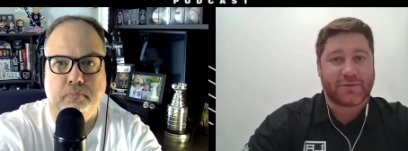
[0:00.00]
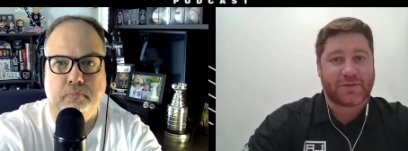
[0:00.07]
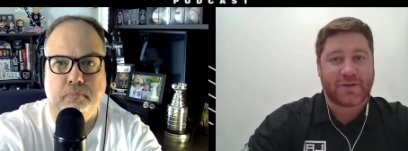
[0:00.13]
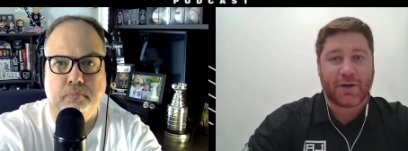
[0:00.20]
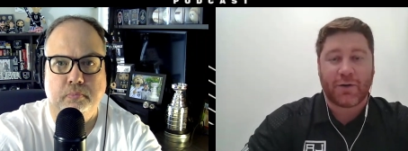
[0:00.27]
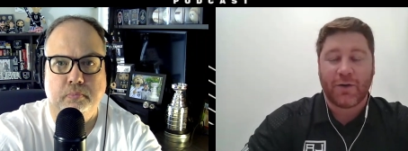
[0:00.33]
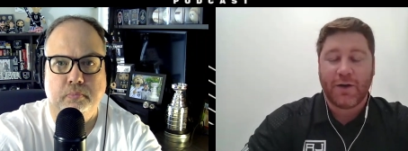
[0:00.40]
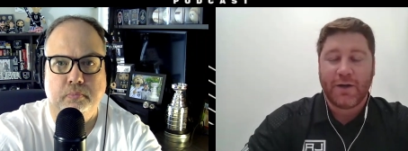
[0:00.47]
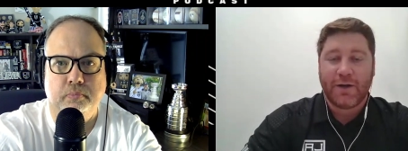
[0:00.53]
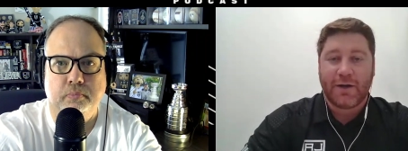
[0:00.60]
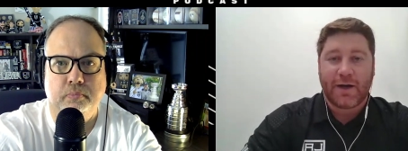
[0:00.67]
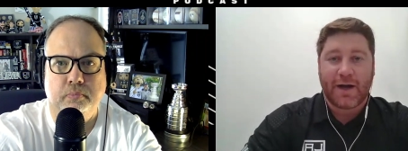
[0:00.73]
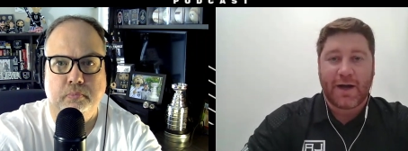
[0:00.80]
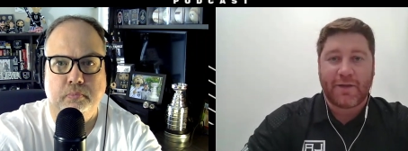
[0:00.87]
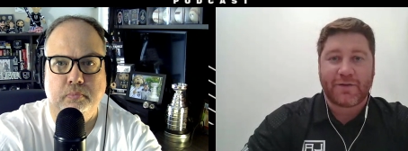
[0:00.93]
Speaker 1: So
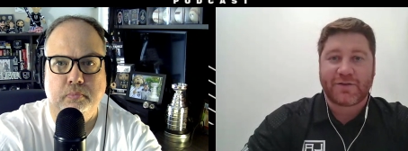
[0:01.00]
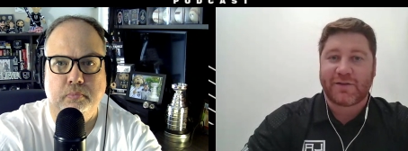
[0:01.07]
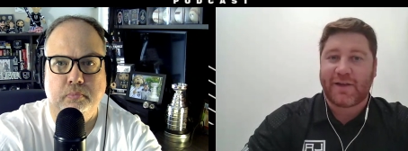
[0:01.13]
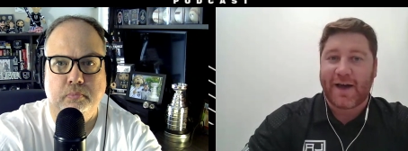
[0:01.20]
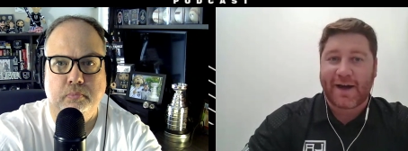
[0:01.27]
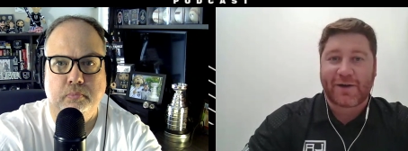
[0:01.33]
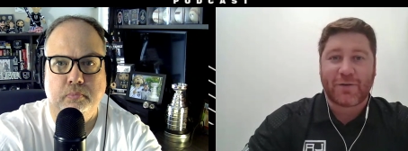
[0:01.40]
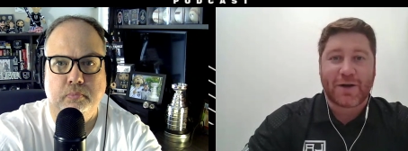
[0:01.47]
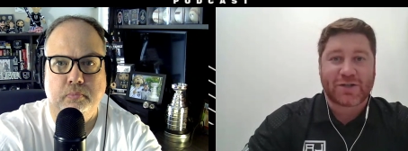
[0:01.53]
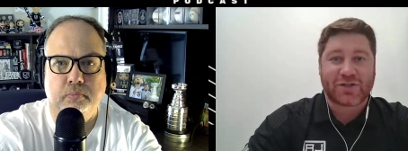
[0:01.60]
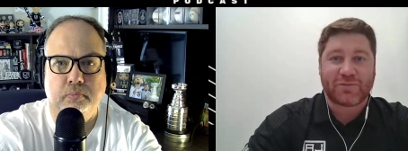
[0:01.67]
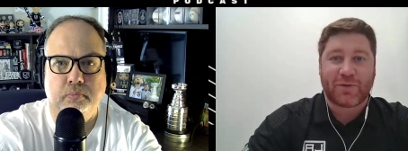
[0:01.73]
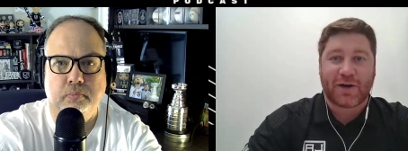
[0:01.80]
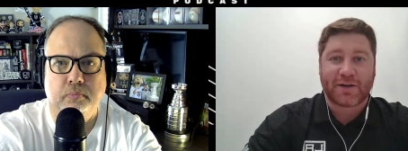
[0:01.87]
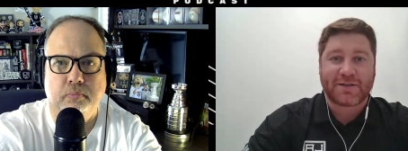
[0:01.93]
uh, there's a lot of
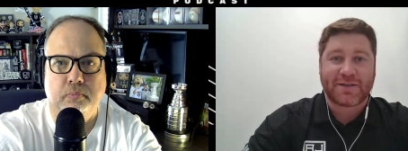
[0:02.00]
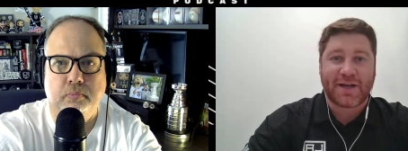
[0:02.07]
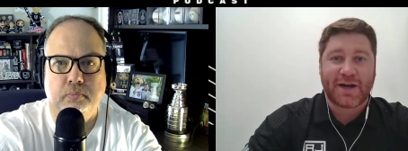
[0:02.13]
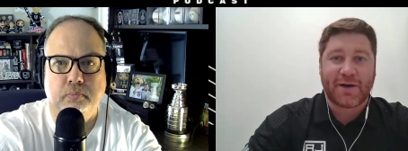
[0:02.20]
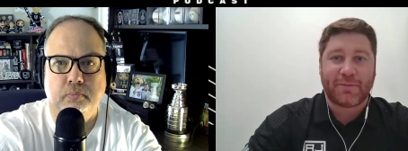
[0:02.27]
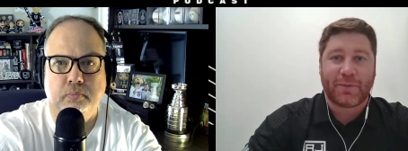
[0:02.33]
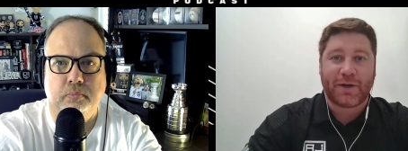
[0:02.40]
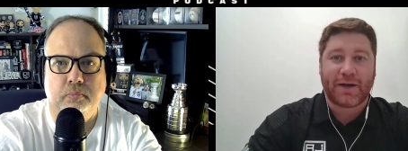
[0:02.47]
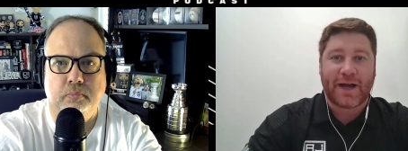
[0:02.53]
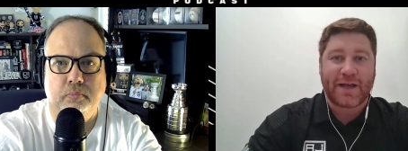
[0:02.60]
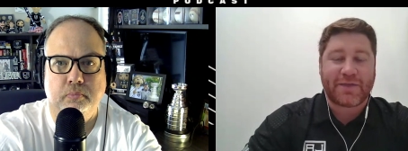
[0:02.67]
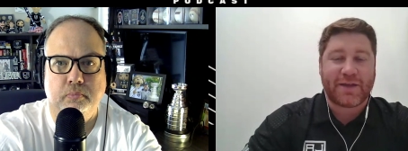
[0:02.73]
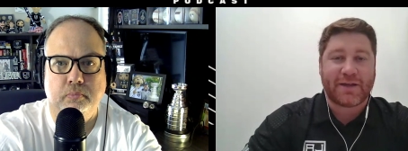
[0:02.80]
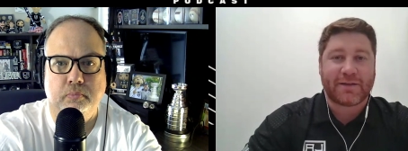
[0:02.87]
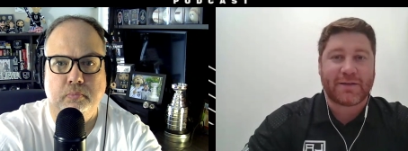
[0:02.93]
question marks there, but I
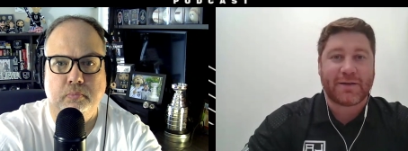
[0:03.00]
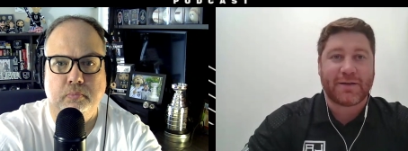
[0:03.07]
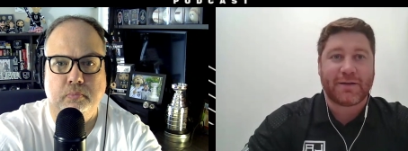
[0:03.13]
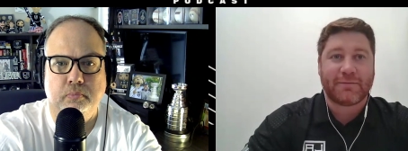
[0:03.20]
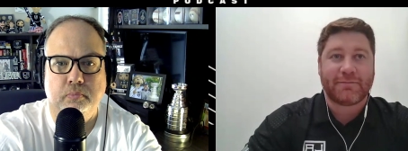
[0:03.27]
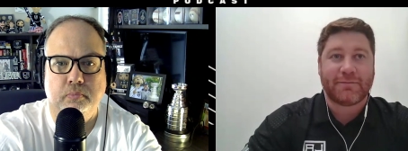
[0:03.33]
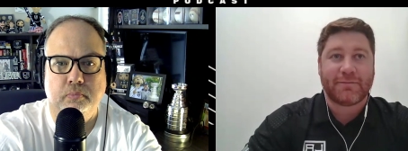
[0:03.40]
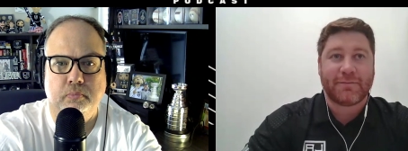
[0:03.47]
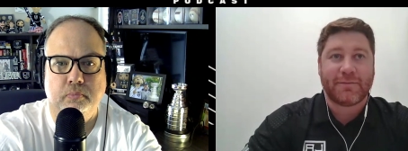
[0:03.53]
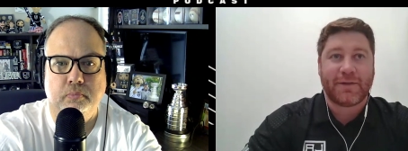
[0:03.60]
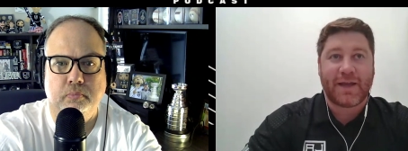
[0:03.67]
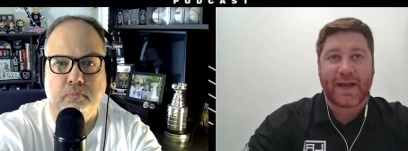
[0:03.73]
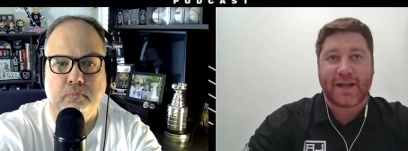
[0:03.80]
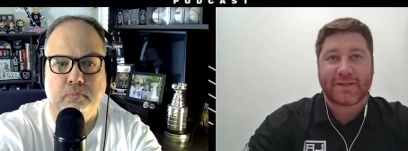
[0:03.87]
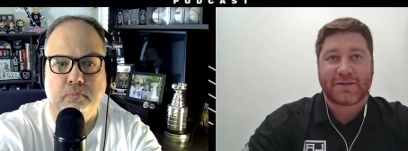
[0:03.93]
think the
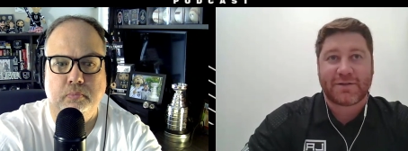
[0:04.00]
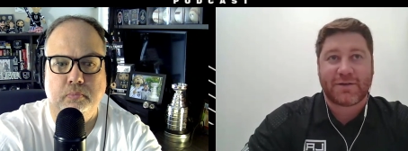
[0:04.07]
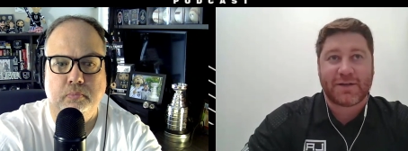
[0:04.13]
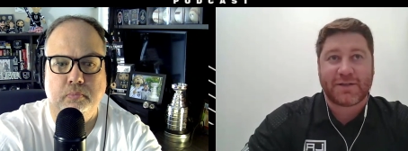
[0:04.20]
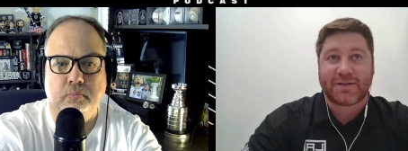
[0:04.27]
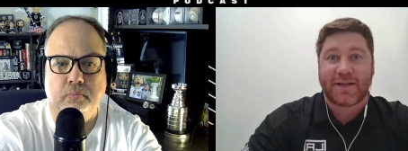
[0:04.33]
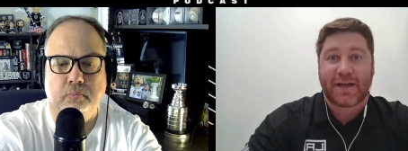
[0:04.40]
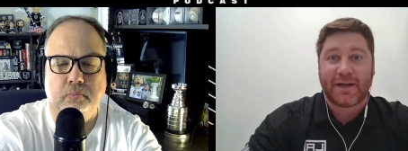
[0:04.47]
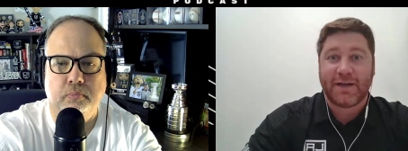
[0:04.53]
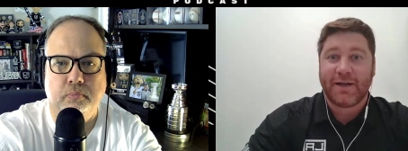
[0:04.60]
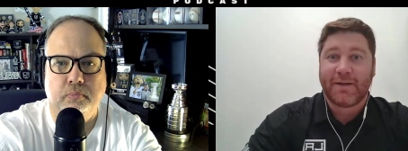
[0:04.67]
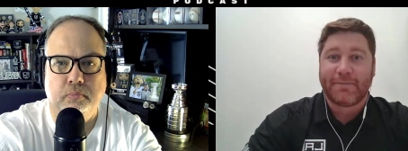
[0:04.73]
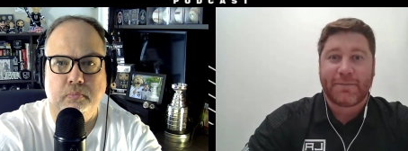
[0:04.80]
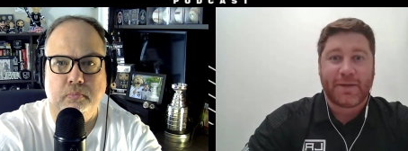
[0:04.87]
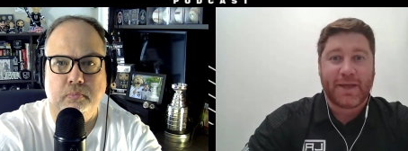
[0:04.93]
the answer is that
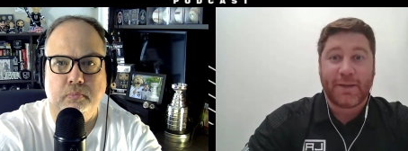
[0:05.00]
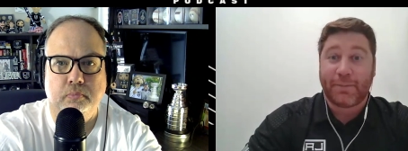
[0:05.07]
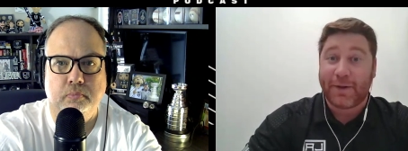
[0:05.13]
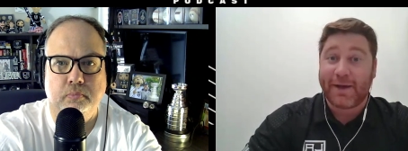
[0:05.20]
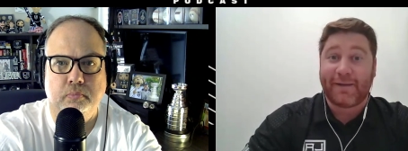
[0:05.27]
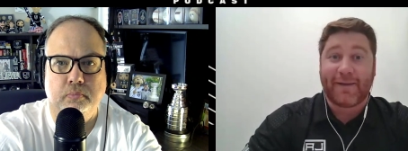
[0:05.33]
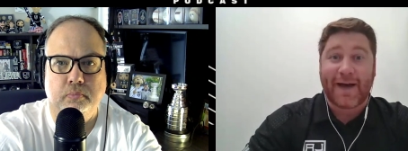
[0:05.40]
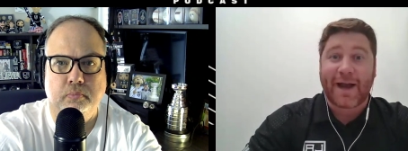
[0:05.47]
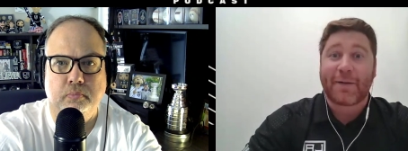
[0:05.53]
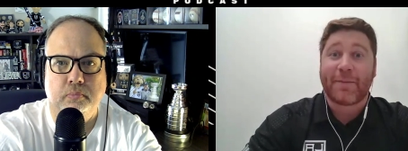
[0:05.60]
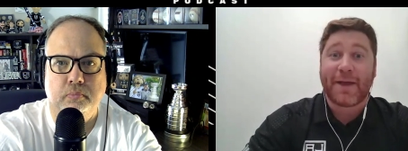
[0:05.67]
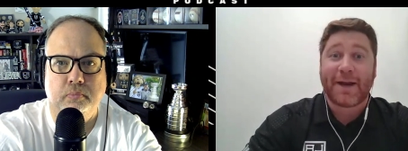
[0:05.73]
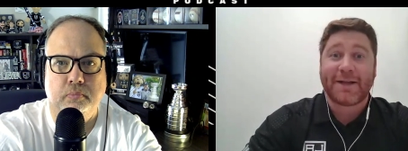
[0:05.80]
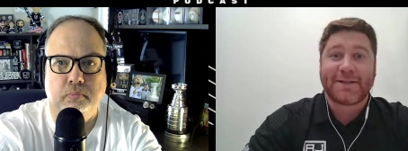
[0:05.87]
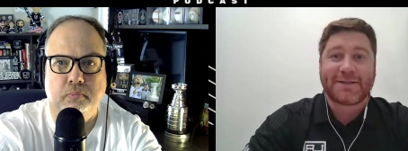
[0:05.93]
he played a lot of
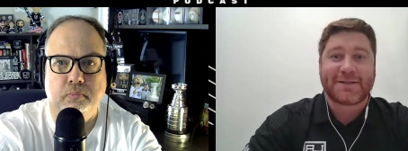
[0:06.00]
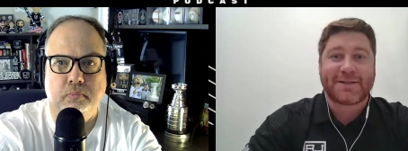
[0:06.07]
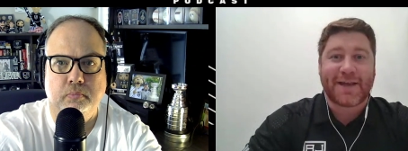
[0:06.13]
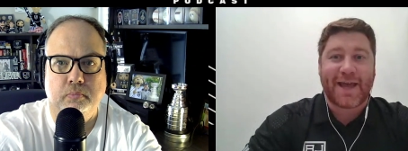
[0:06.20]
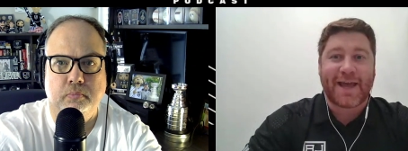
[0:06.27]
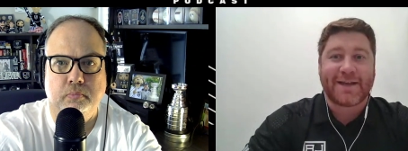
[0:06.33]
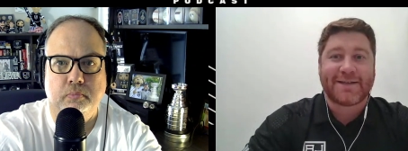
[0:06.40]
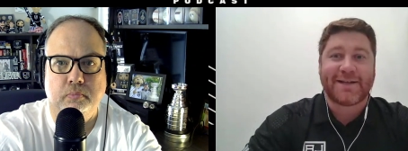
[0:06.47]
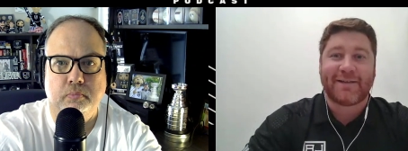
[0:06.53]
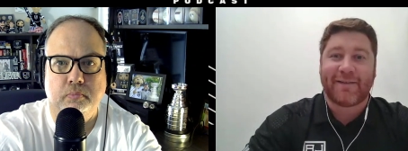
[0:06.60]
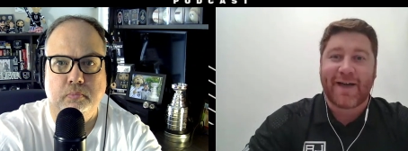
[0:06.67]
minutes and did a